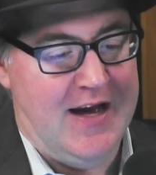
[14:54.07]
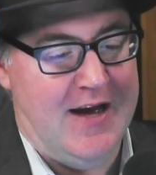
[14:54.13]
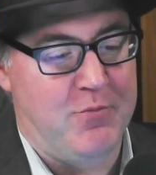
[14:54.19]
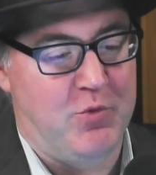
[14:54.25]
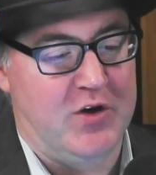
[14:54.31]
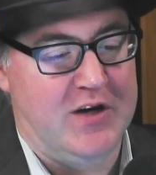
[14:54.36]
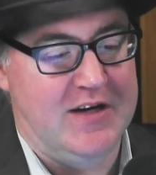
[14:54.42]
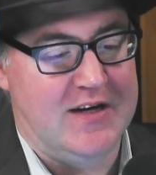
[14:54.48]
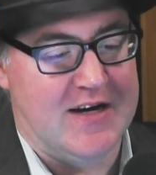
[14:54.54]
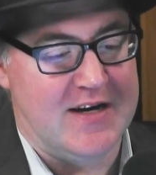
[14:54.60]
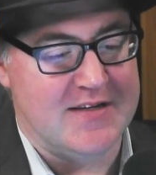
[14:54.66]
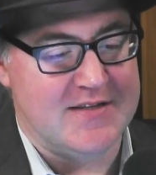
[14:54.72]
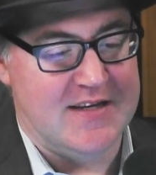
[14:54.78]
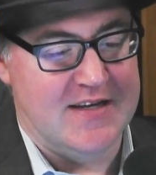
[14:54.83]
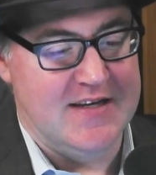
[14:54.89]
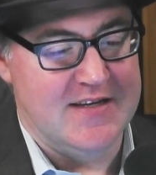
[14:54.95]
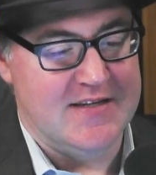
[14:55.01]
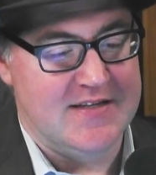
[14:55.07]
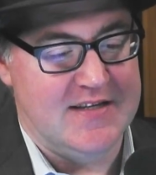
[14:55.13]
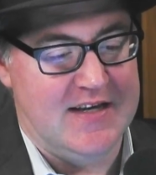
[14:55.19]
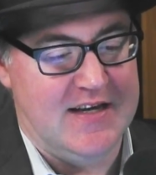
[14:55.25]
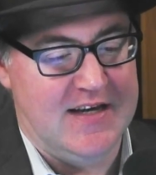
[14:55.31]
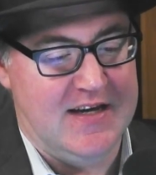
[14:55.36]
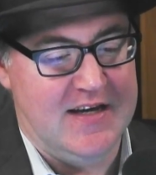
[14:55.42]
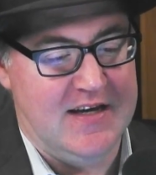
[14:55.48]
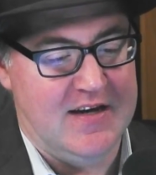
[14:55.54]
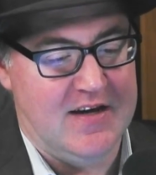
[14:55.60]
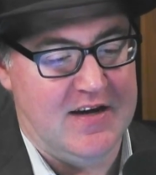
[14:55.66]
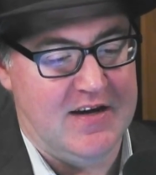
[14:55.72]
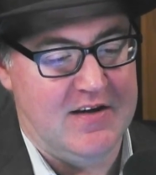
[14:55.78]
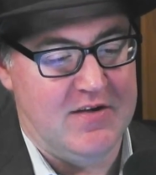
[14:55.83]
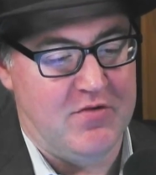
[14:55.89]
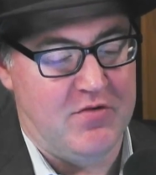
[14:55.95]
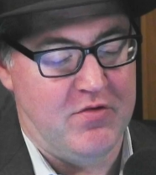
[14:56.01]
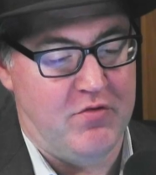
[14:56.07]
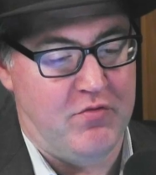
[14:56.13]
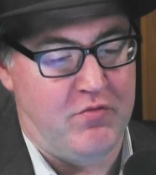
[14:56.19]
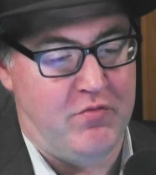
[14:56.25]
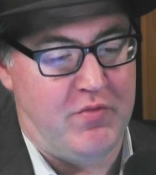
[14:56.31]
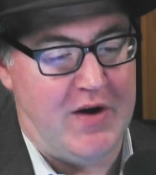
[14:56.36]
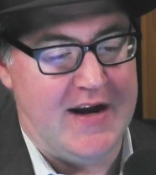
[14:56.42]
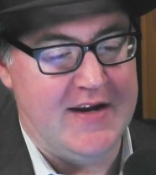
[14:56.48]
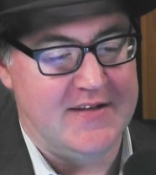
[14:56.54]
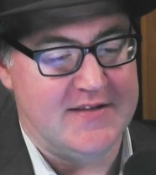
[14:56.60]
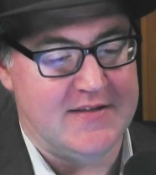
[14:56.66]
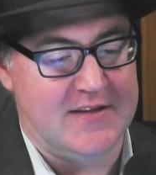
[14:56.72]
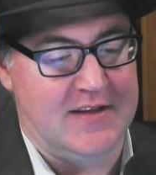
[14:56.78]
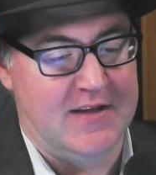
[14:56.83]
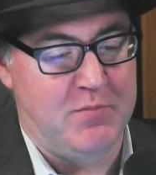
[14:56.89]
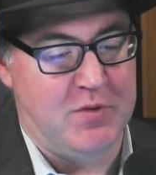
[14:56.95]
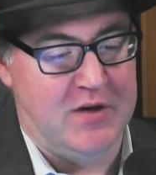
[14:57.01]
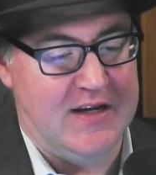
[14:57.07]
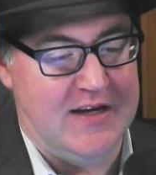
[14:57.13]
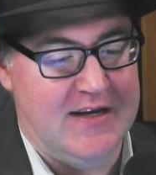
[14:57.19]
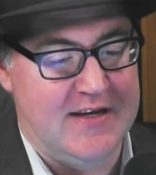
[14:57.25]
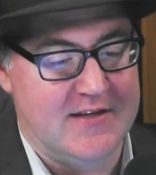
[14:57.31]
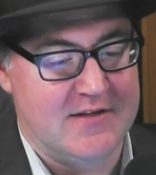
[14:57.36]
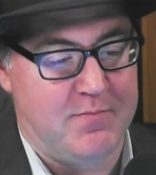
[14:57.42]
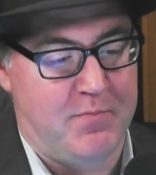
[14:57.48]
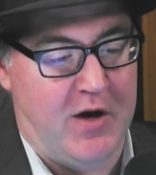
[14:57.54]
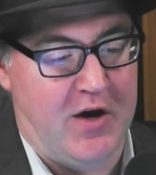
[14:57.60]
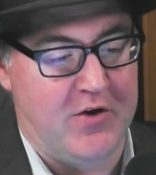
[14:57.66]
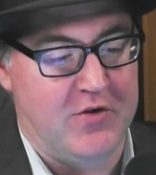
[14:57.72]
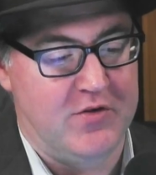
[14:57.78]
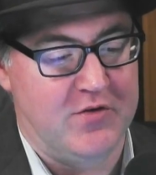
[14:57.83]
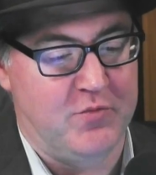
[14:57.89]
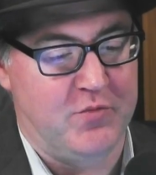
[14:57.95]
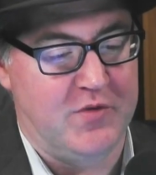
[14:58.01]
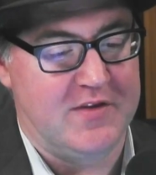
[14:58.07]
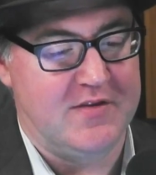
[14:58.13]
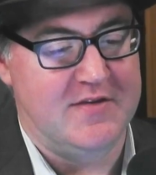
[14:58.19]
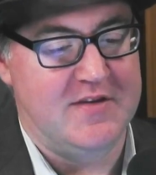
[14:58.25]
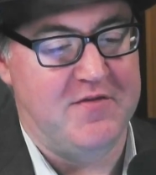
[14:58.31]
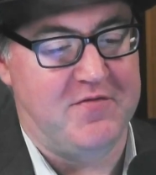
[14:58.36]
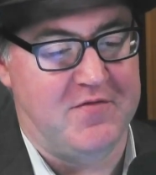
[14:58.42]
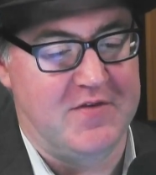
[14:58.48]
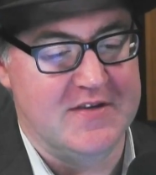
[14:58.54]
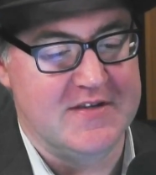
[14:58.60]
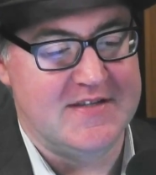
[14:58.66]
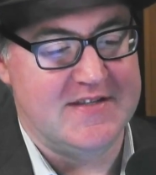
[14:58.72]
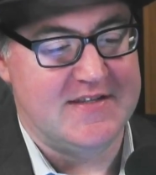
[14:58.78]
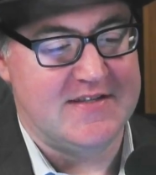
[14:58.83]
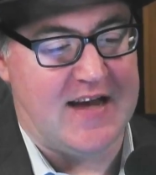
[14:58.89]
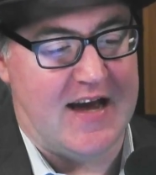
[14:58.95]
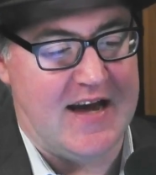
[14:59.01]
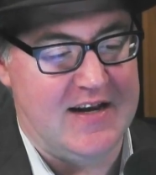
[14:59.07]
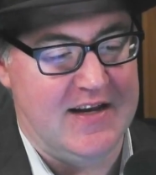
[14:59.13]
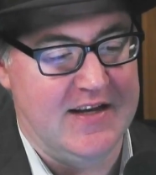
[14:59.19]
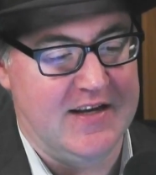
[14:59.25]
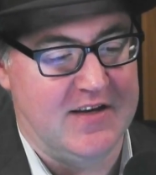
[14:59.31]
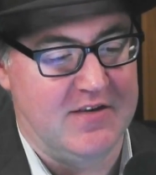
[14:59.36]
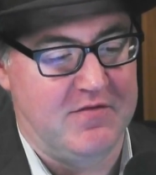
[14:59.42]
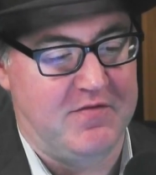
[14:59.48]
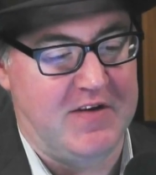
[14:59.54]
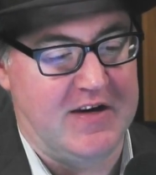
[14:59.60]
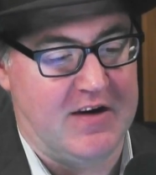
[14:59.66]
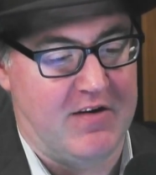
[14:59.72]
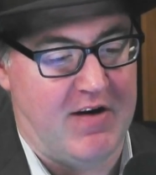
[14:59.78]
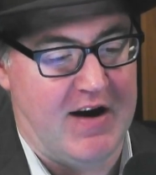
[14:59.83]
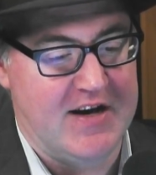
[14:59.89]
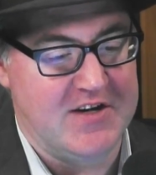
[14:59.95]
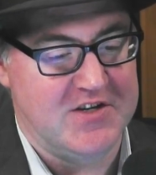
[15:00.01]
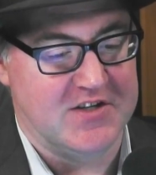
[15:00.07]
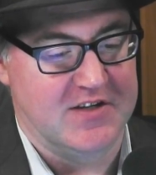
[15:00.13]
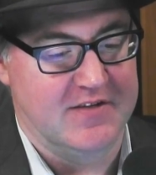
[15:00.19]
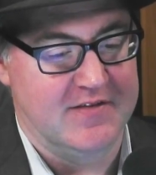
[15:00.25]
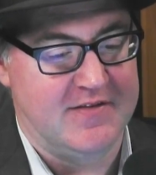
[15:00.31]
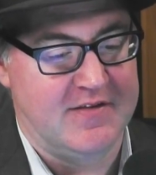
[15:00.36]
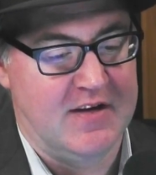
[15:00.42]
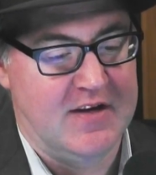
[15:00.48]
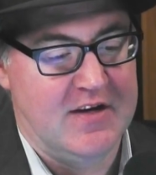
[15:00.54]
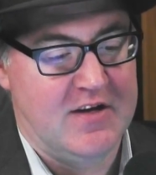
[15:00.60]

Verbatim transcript: And what he does is he rates Liberty his boat with different sailing configurations